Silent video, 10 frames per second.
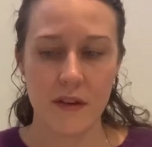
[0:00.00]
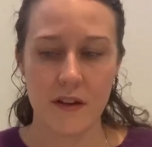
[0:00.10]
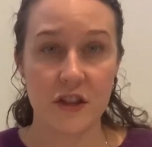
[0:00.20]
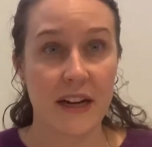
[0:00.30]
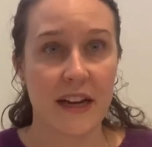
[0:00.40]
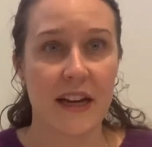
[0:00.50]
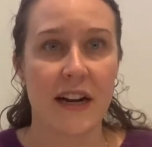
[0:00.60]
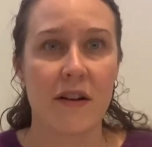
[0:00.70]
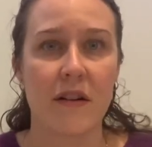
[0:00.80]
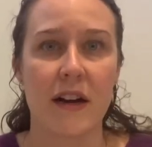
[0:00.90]
checking it
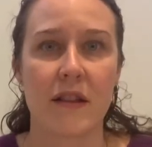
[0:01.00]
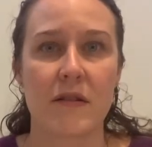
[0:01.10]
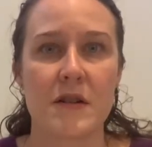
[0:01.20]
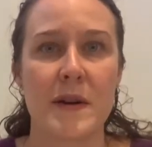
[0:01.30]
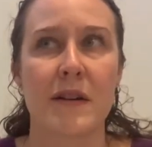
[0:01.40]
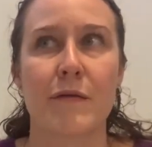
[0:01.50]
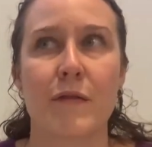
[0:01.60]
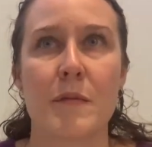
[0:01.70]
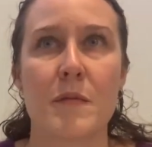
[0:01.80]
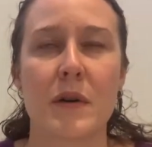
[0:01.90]
out. I learned about it
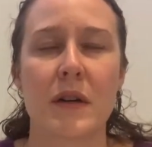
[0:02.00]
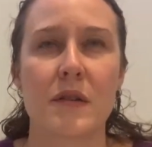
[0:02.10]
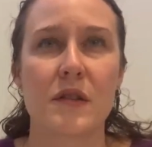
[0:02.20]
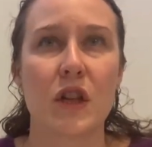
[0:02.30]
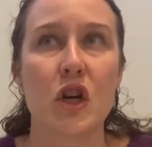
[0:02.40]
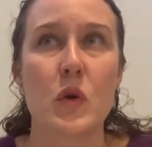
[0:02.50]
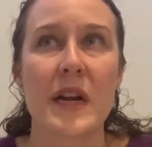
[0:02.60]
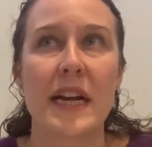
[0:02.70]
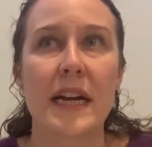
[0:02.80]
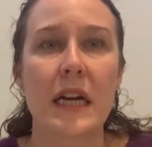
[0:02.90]
from the book Slow
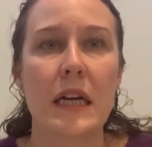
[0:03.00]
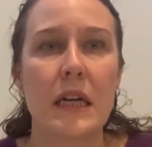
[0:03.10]
Knitting,